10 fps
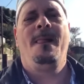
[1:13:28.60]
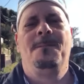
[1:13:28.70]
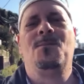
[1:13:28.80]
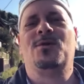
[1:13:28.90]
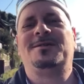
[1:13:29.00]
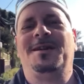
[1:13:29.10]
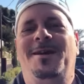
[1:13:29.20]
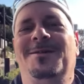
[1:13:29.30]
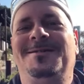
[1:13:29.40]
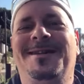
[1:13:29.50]
More
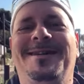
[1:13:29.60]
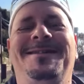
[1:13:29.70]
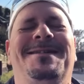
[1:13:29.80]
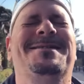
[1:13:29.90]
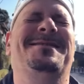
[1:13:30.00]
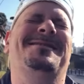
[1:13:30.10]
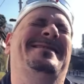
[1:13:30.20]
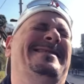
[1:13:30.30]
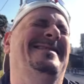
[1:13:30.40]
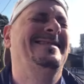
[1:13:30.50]
stairs.
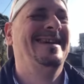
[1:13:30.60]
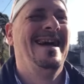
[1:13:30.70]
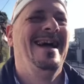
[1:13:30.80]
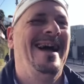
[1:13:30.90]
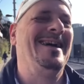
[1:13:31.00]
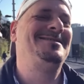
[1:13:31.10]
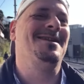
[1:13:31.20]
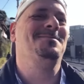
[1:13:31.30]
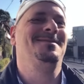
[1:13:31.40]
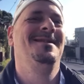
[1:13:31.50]
Actually,
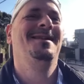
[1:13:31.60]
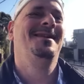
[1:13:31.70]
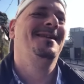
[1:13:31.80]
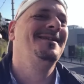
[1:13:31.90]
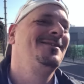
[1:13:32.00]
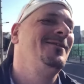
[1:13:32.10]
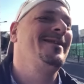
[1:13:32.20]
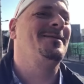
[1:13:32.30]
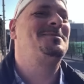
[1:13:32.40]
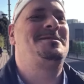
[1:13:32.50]
I'm going
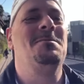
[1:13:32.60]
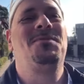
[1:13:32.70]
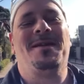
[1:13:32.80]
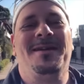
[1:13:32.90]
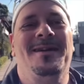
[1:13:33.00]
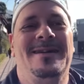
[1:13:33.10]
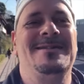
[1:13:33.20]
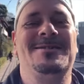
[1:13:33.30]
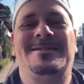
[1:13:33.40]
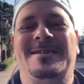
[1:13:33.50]
up something. I can
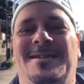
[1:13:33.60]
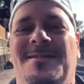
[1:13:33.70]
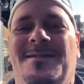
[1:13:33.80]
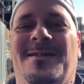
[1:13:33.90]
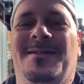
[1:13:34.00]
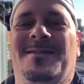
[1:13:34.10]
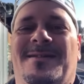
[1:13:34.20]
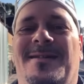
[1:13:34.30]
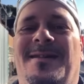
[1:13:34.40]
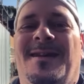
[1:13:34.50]
just see it on
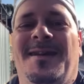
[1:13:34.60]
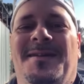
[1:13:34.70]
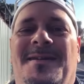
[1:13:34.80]
the